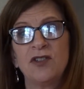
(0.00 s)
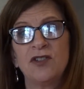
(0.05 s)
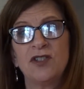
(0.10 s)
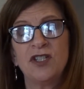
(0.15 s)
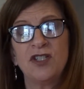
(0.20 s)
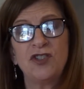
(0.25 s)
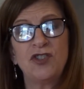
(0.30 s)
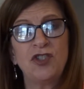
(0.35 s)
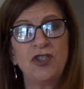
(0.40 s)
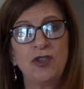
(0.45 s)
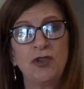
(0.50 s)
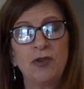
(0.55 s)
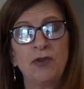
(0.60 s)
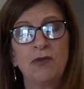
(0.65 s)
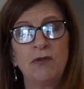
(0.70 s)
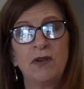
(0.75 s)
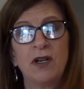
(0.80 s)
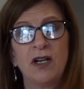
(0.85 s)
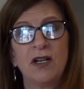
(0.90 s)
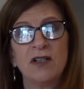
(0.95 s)
Did
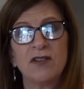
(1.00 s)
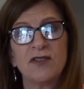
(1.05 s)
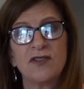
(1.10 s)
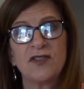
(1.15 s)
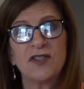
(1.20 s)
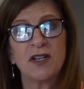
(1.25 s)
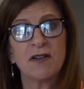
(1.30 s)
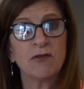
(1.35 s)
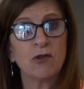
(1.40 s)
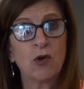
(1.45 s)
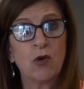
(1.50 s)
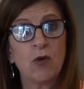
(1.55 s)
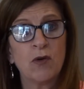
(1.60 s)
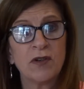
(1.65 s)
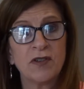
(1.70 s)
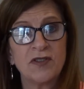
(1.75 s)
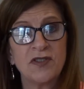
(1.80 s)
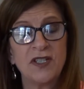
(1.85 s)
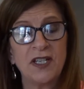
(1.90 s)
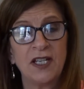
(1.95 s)
you
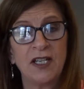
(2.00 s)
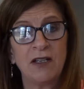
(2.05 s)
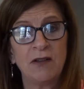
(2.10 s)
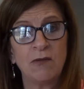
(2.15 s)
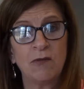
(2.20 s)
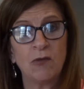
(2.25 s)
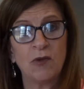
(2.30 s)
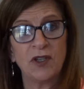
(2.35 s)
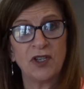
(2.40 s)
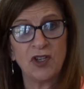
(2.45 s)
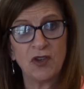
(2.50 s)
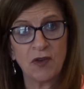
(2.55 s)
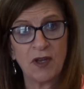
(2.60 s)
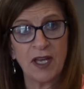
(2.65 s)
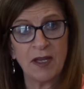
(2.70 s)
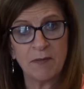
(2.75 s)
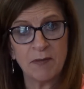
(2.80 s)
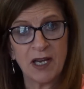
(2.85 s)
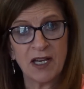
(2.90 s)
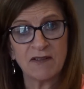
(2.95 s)
self-quarantine when you
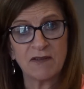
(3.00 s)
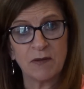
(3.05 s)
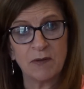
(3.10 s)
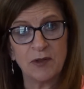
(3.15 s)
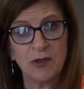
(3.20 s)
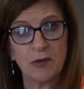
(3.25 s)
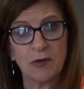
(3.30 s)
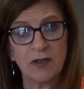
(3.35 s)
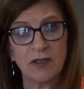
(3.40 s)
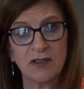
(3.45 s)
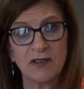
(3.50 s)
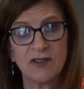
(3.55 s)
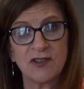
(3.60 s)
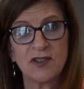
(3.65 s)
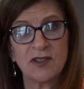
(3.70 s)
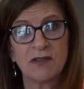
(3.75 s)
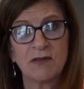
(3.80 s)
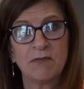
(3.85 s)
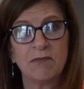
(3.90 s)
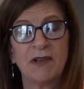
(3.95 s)
came back from New
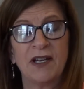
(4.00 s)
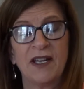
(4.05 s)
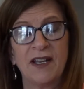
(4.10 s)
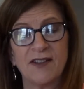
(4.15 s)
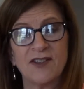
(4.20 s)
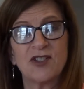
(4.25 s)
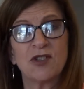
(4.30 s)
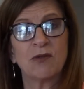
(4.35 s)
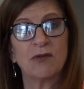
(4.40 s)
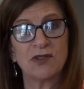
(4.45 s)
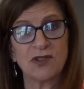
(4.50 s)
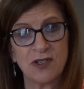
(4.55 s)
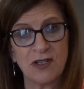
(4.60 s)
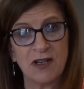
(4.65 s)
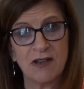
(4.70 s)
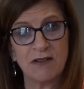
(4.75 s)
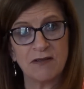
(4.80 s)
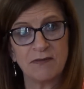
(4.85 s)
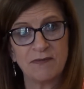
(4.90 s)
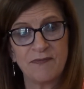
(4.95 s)
Orleans? My answer was
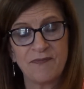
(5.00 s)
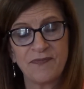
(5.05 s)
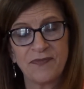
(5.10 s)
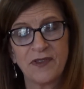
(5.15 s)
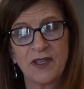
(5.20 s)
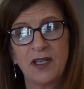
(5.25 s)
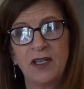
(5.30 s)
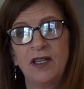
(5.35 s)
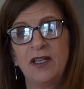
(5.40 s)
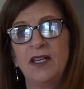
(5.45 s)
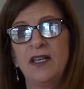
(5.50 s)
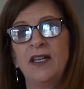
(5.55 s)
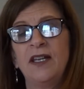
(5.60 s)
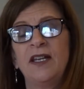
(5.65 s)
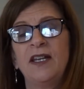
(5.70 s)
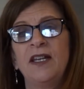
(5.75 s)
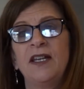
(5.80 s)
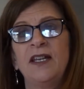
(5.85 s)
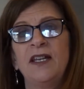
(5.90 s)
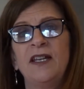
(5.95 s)
no.
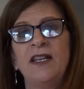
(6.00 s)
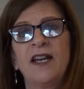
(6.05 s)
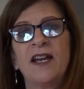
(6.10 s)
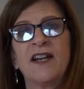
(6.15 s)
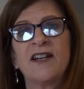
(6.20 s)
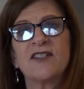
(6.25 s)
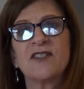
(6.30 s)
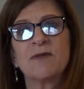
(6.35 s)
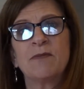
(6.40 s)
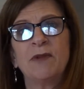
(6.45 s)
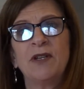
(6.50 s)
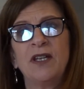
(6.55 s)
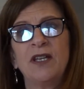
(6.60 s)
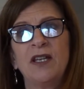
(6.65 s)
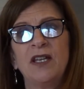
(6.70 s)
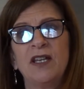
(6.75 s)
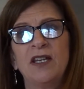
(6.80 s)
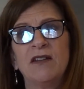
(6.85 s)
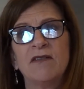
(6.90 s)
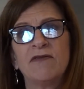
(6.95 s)
He asked
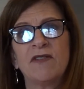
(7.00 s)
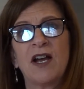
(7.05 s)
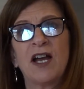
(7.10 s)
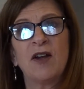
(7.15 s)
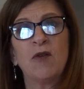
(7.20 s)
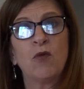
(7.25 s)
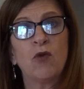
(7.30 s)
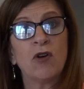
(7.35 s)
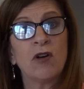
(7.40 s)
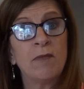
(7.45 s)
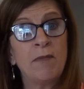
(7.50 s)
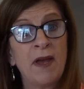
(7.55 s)
me if I wore a